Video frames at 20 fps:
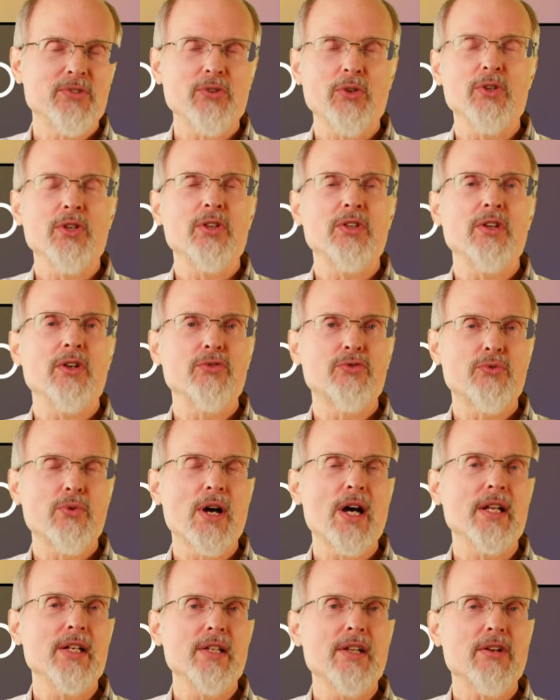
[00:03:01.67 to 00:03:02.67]
so that they'll
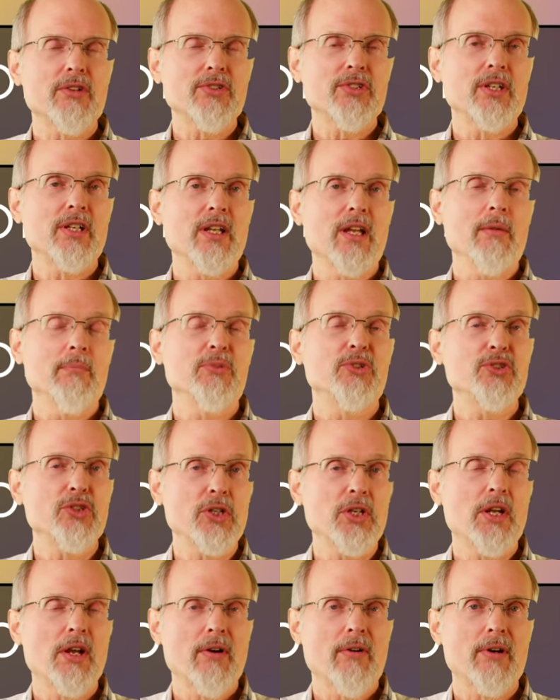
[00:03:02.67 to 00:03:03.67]
draw near to him
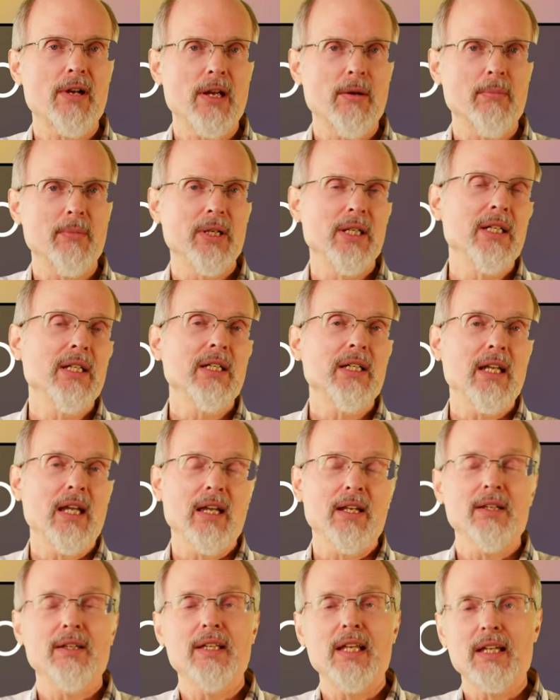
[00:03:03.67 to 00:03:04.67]
to hear him.
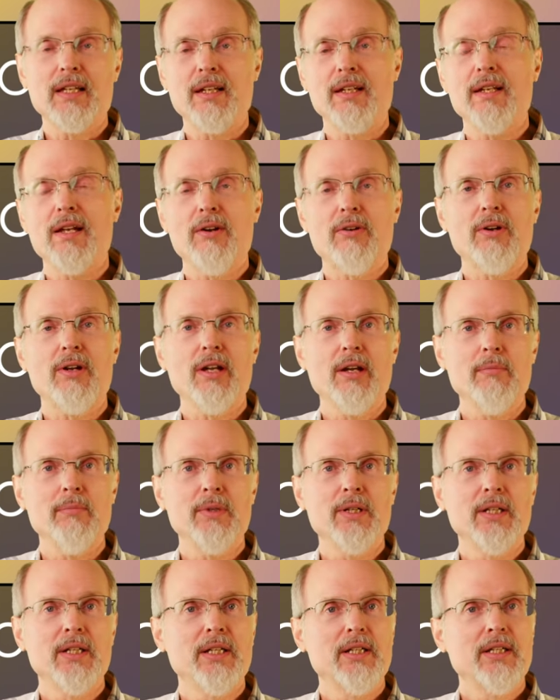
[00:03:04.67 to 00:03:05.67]
And they can hear
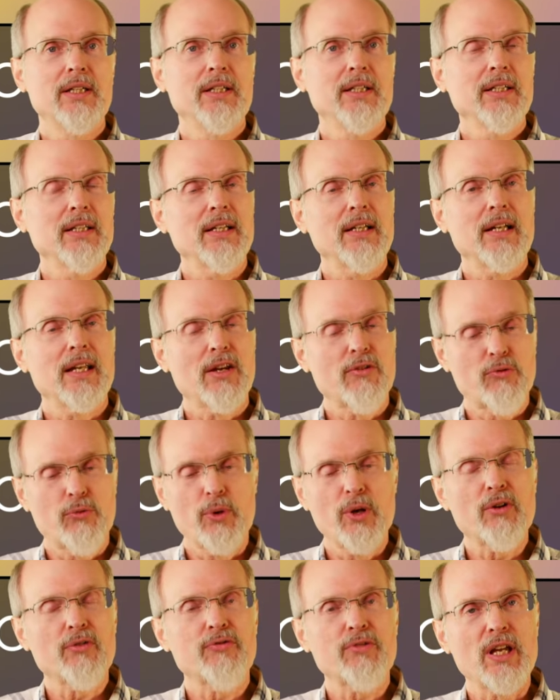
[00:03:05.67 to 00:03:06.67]
him, uh, if
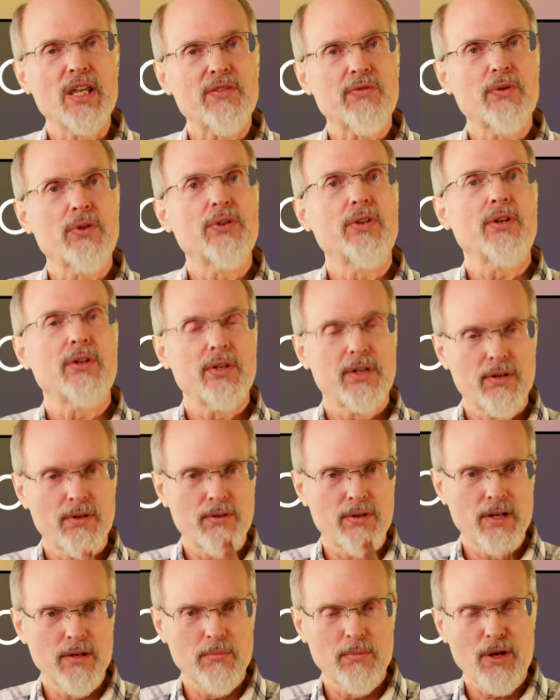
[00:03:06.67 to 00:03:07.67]
we are faithful, they'll
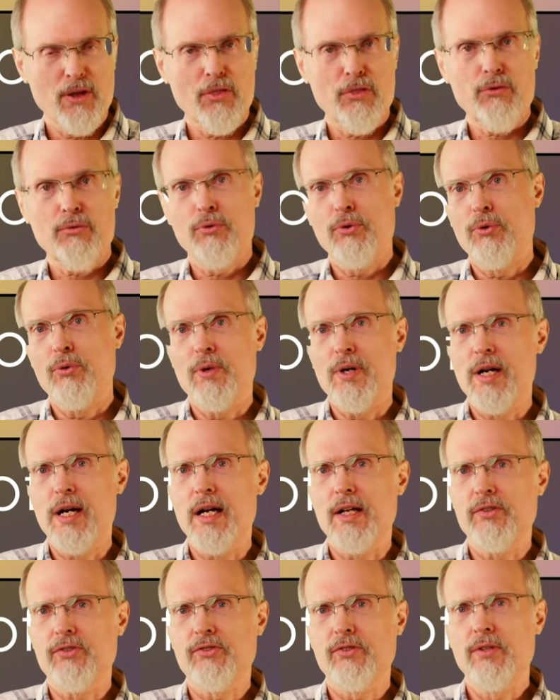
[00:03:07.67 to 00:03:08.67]
hear him through
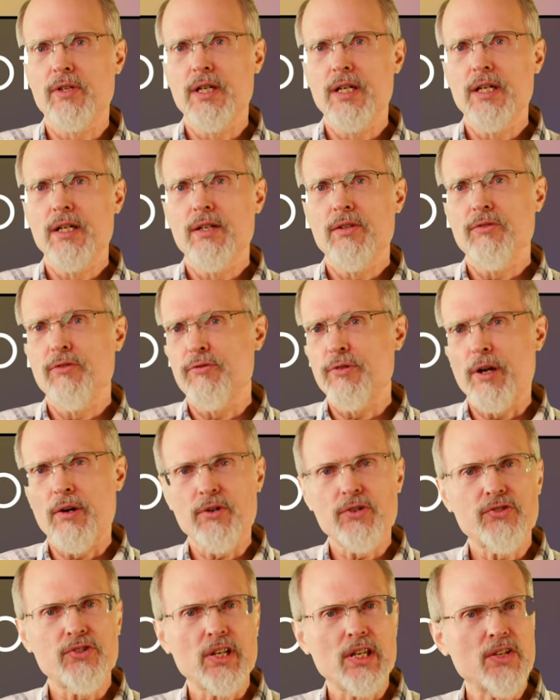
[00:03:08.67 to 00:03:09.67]
us. The
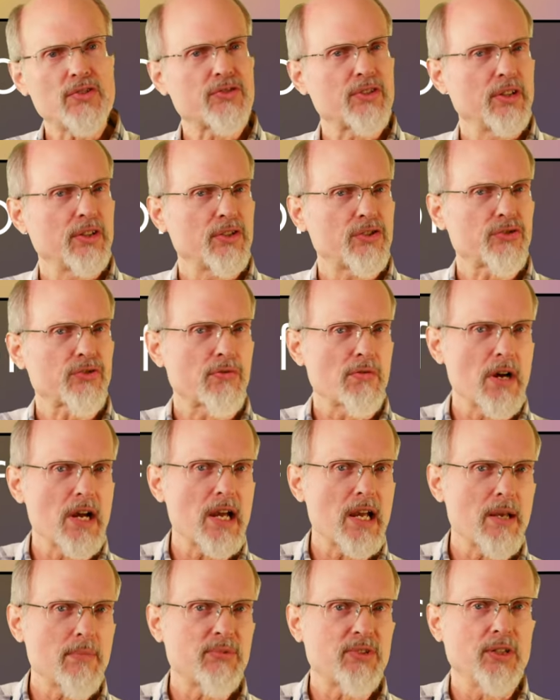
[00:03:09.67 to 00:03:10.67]
Pharisees and the
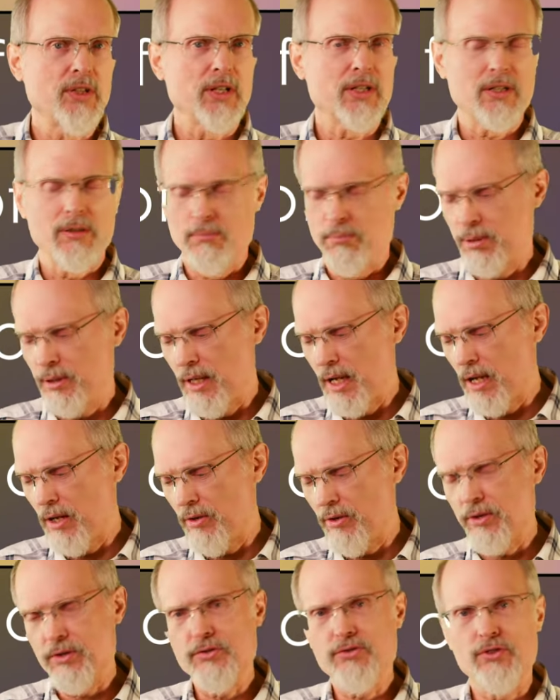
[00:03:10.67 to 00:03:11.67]
scribes and the
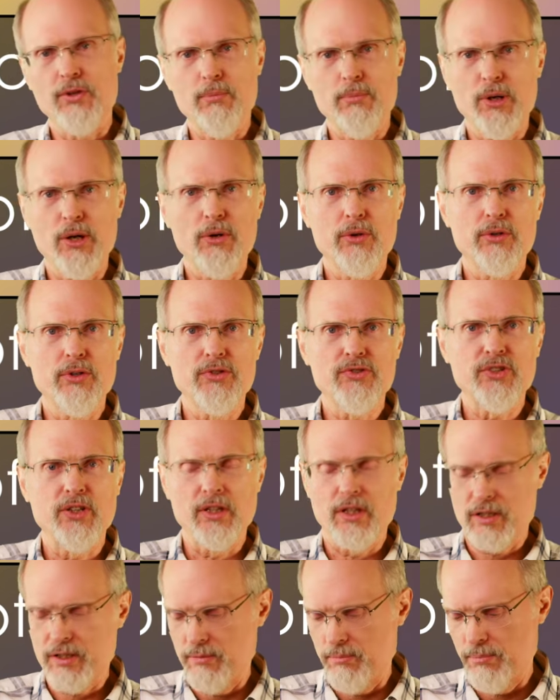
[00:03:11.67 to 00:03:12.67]
complainers, the moaners
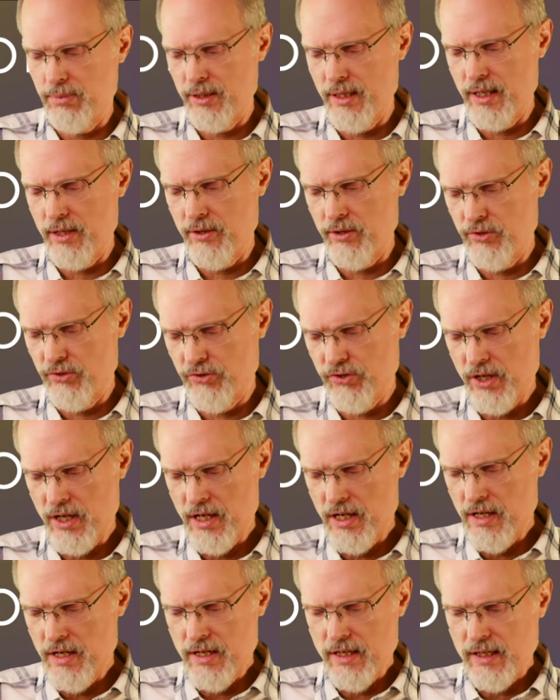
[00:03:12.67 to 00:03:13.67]
and the complainers,
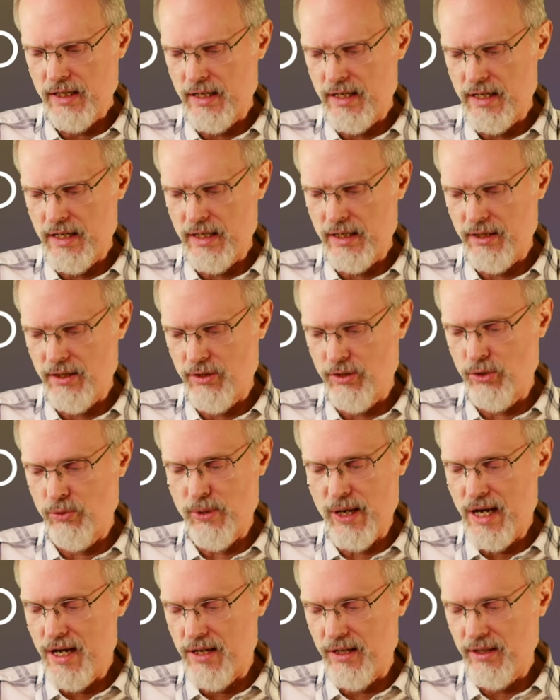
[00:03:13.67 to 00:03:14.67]
uh, oh
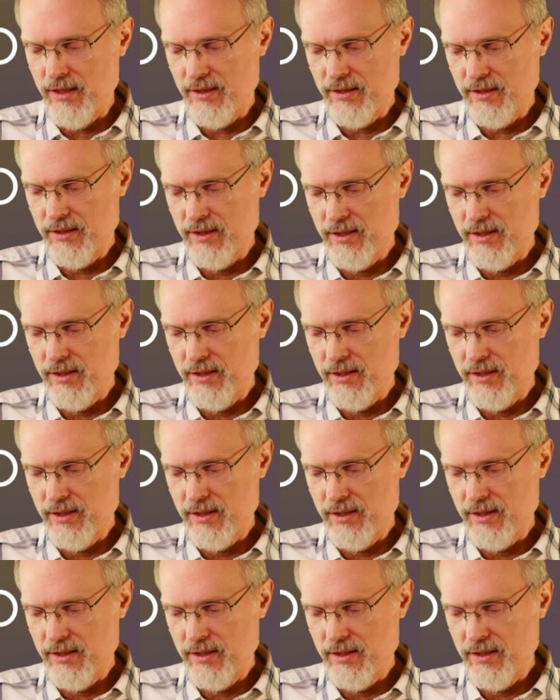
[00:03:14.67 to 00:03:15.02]
well.